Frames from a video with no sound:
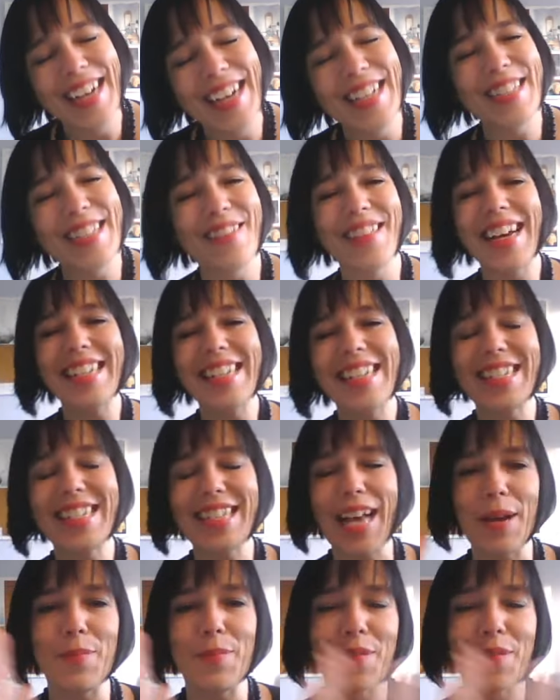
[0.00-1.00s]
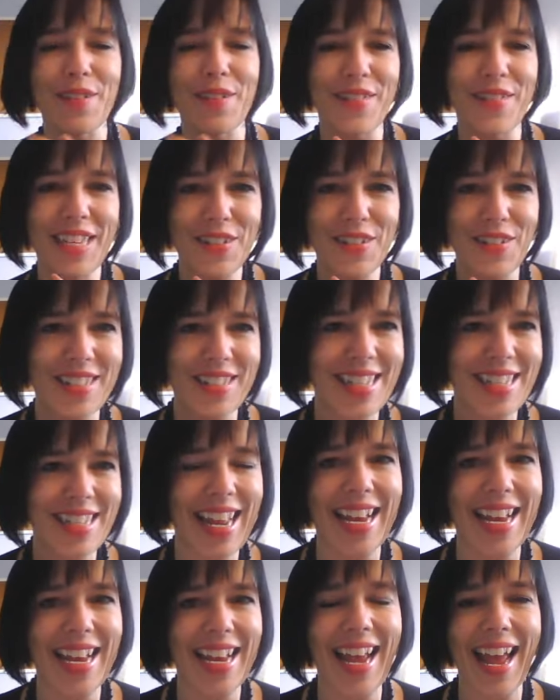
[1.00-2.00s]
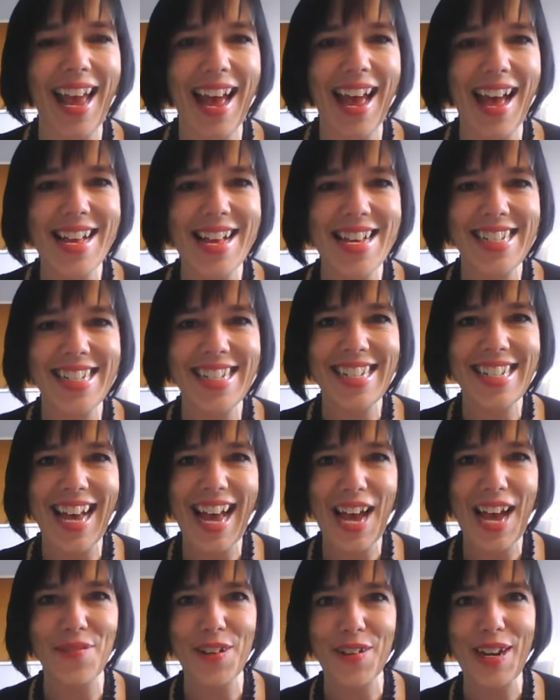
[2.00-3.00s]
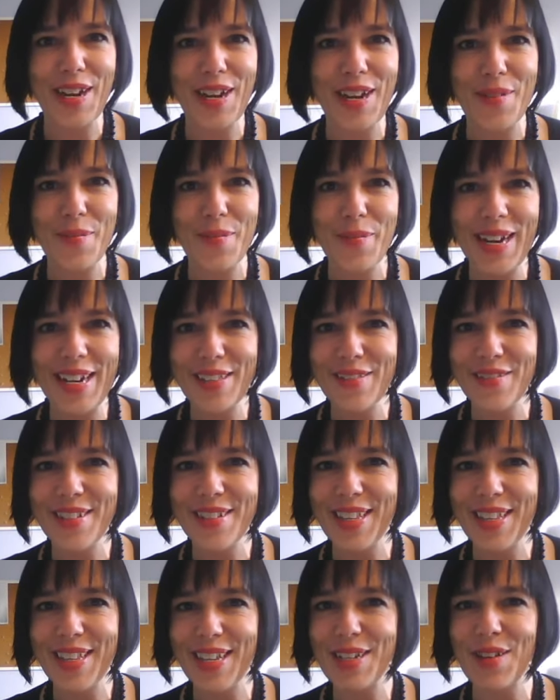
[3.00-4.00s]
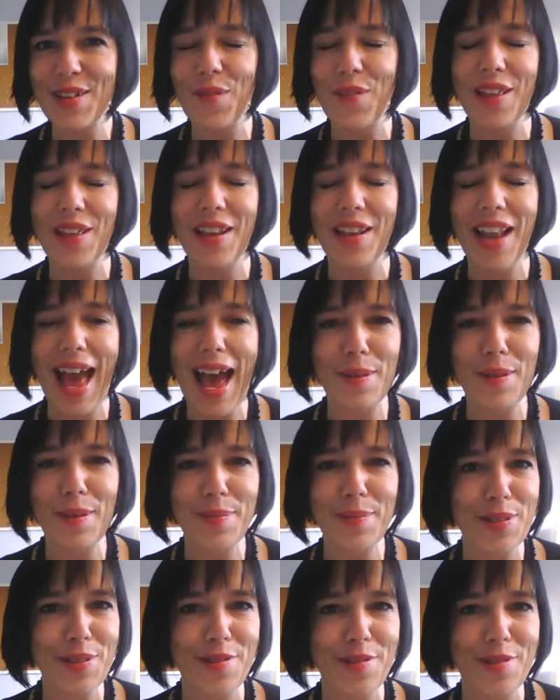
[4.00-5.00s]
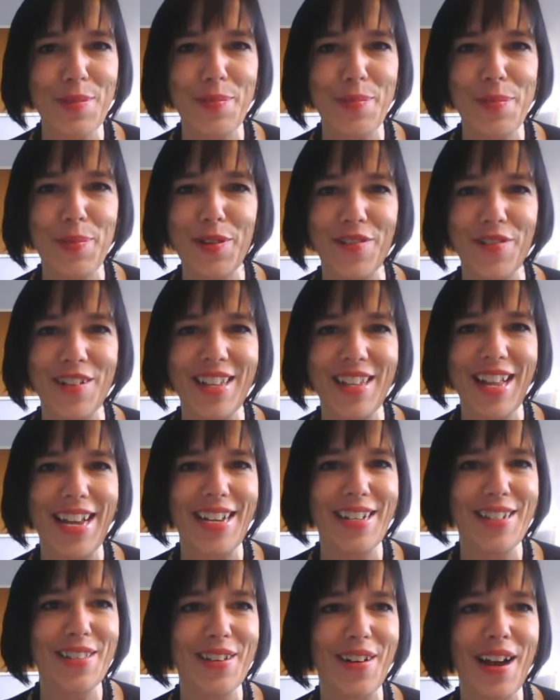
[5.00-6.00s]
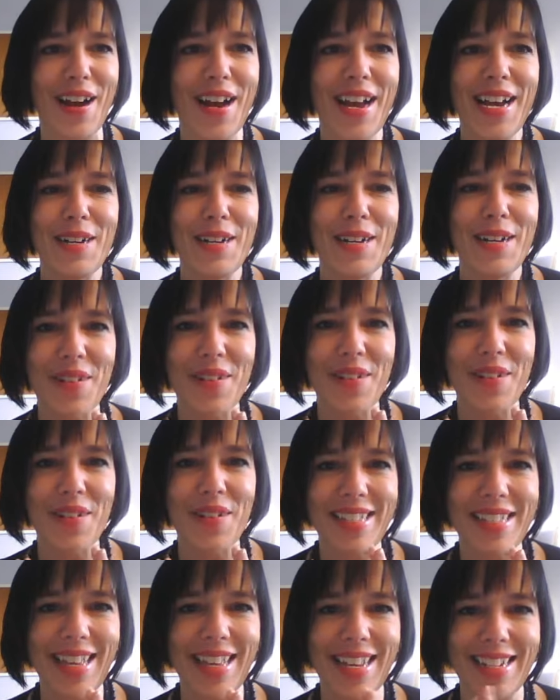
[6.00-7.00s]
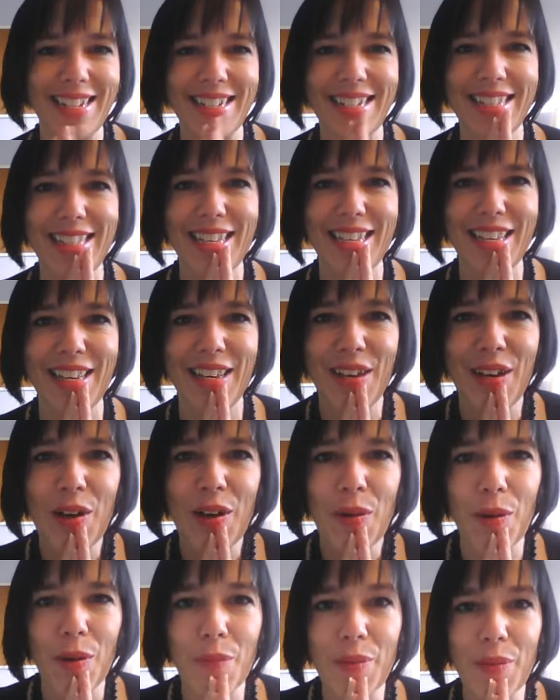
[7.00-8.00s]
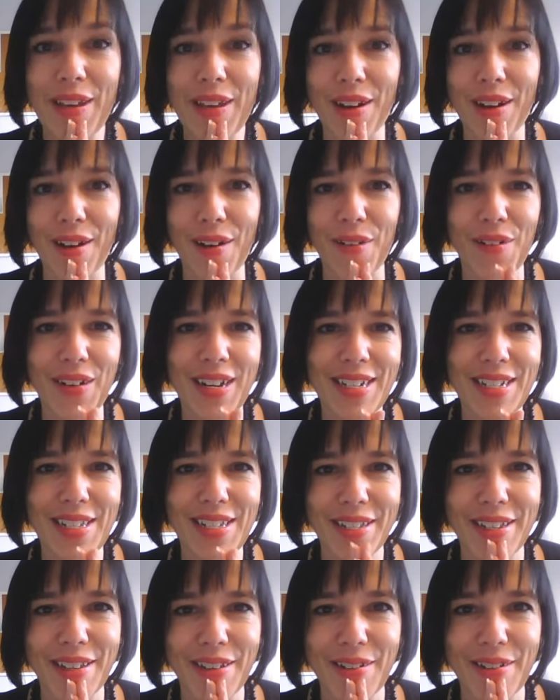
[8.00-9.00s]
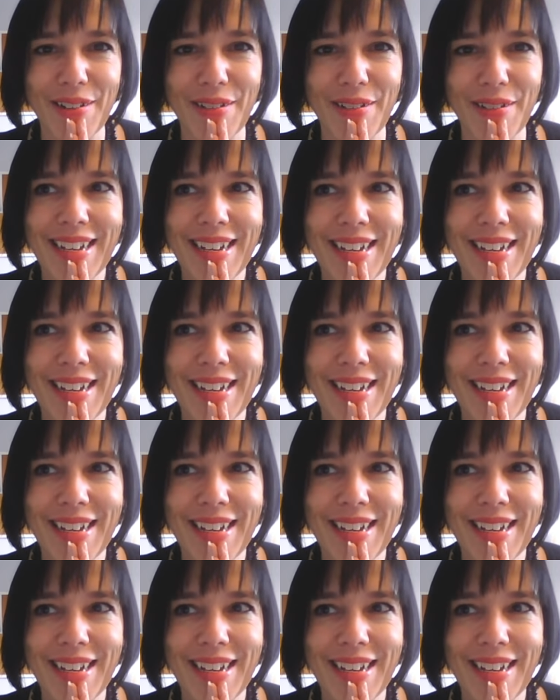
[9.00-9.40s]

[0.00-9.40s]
so that is, I'm working with interns today, and I have a creative breakthrough session with an absolutely beautiful client. So I'm so excited to see what we are going to